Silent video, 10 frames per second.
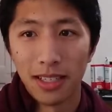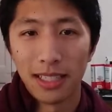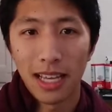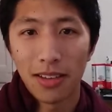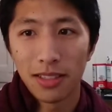Or
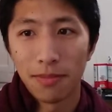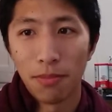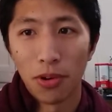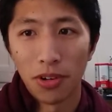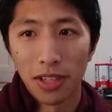it sounds
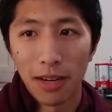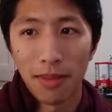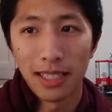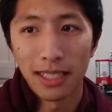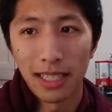borderline
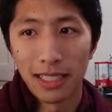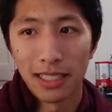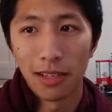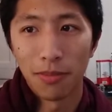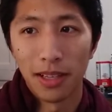
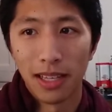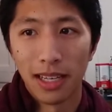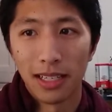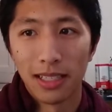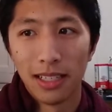masochistic, but
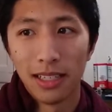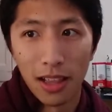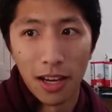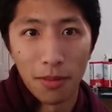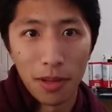like, a
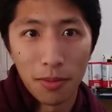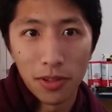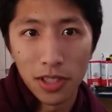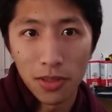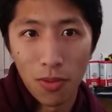lot of
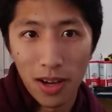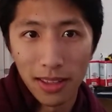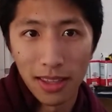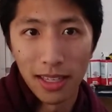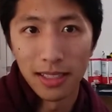people just
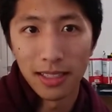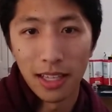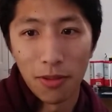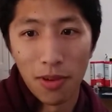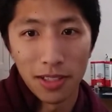want this.
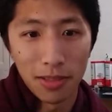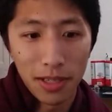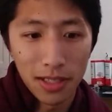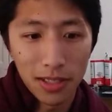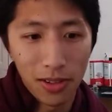They want to
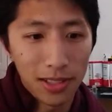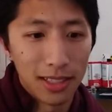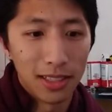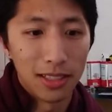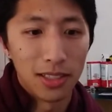be
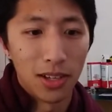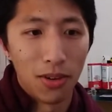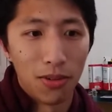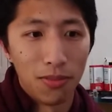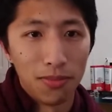insulted,
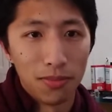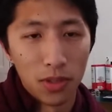so